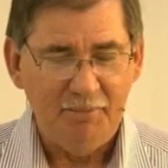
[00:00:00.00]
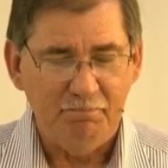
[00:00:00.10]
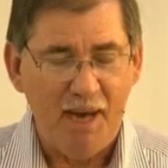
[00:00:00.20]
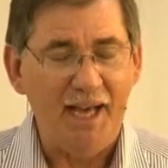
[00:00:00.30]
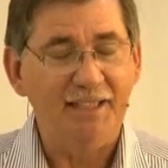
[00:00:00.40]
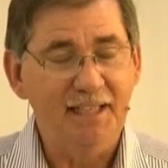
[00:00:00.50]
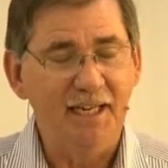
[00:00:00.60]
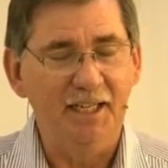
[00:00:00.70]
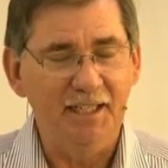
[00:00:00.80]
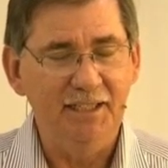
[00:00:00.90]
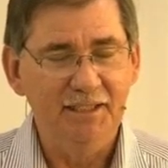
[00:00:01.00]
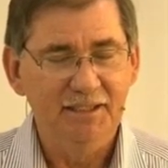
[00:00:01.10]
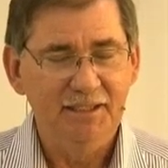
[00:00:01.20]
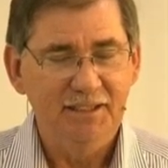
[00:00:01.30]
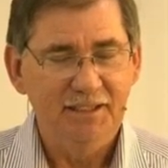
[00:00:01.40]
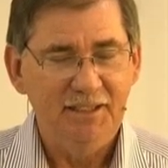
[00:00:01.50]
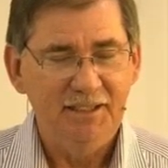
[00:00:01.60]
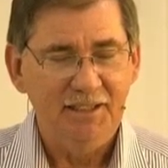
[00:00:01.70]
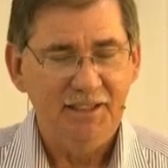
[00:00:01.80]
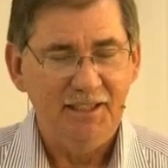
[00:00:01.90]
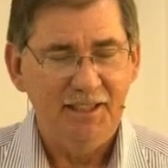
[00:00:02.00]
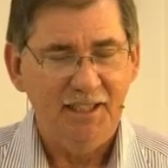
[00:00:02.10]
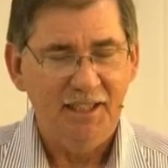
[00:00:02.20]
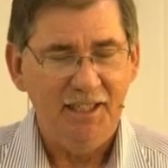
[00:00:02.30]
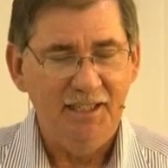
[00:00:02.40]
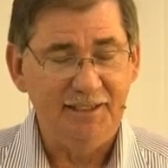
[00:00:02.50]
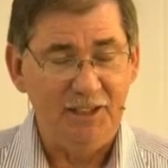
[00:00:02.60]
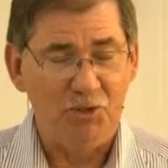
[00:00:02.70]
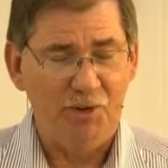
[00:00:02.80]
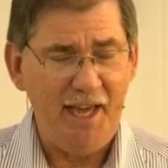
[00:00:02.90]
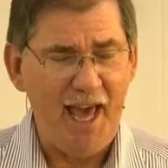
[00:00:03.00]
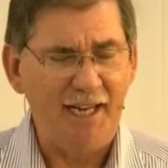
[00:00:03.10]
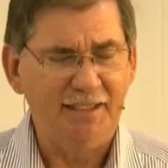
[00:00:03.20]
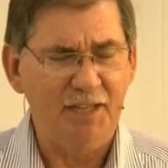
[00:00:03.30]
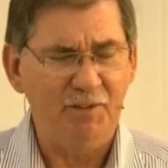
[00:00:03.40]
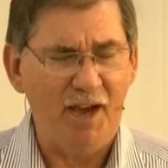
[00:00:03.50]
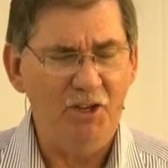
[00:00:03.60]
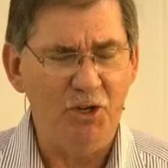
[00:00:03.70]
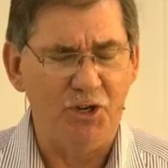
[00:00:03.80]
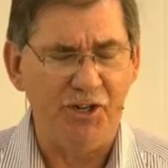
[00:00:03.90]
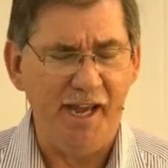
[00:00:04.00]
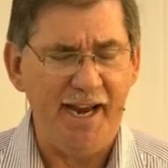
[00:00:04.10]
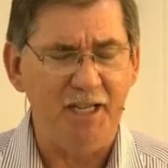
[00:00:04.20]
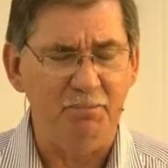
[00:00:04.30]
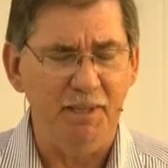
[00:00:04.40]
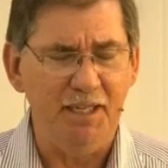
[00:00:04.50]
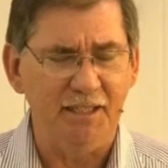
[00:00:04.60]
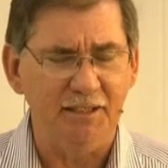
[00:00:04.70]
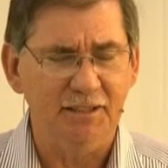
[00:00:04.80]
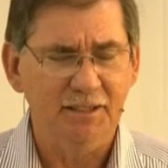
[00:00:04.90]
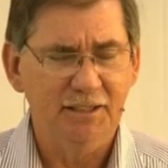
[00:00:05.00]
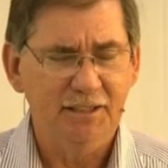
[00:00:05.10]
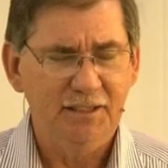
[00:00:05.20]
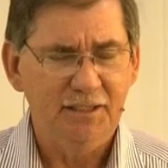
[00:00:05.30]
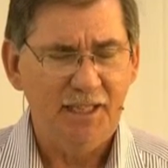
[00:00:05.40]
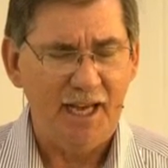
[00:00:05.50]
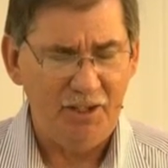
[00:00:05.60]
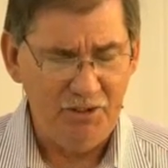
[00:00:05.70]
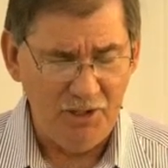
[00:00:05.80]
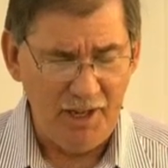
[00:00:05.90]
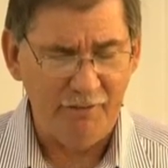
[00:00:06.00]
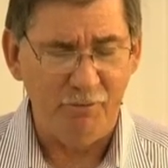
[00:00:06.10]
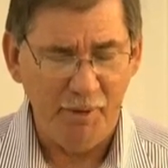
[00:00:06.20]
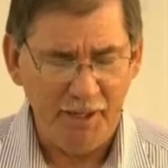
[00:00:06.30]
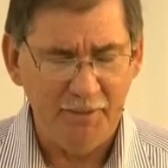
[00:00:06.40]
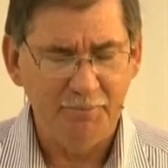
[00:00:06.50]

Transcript: my identity is in the reality of how you created me and how you love me.